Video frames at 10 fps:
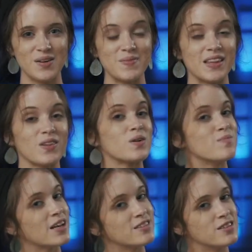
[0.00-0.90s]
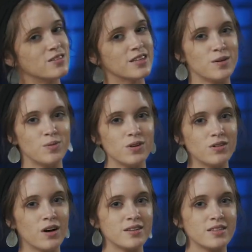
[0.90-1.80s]
May the Lord bless you, keep you,
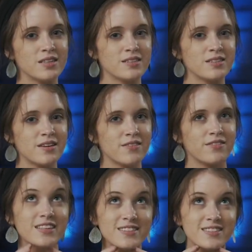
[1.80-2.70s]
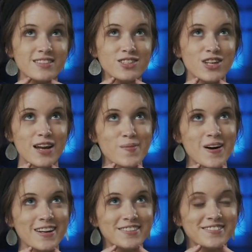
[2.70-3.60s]
cause his face to shine
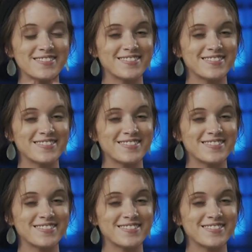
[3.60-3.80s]
upon you,